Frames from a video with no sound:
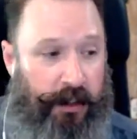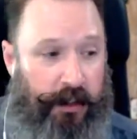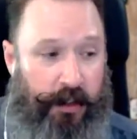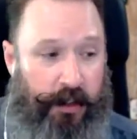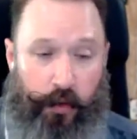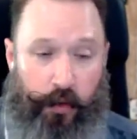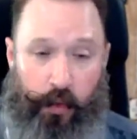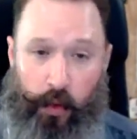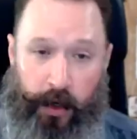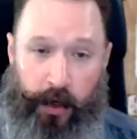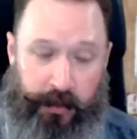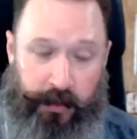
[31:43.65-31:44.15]

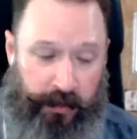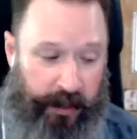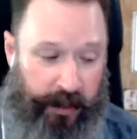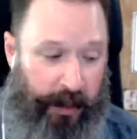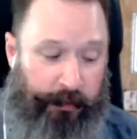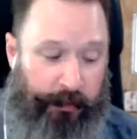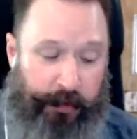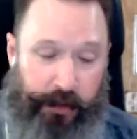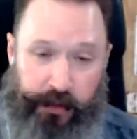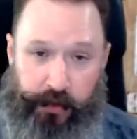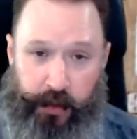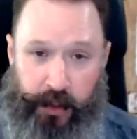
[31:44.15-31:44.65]
You want
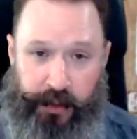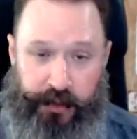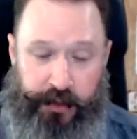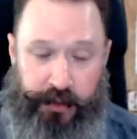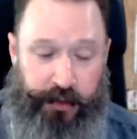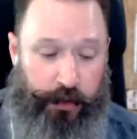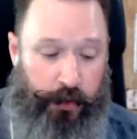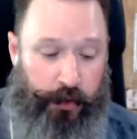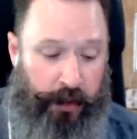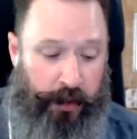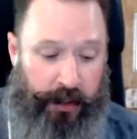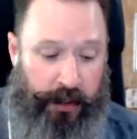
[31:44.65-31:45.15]
them to
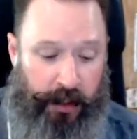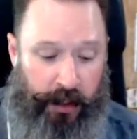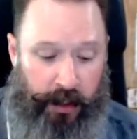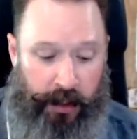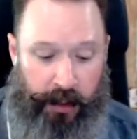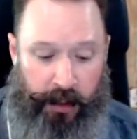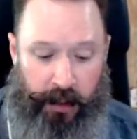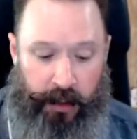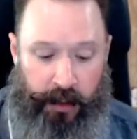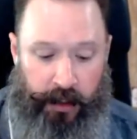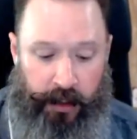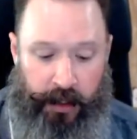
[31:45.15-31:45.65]
trust you. And
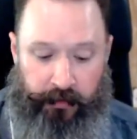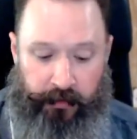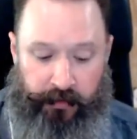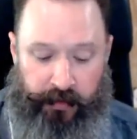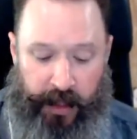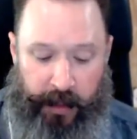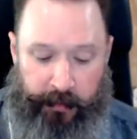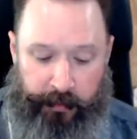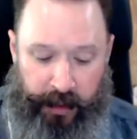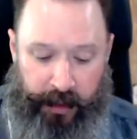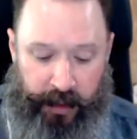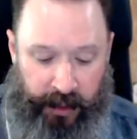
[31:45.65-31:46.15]
if
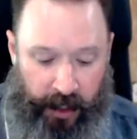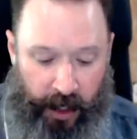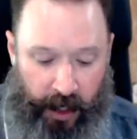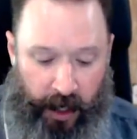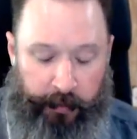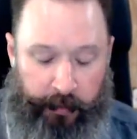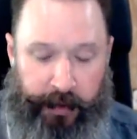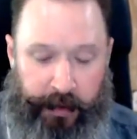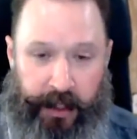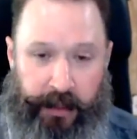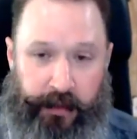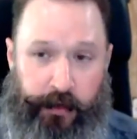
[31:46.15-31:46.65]
they click
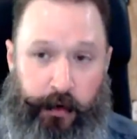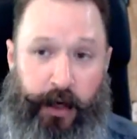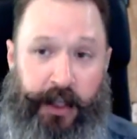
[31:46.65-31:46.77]
on a pin,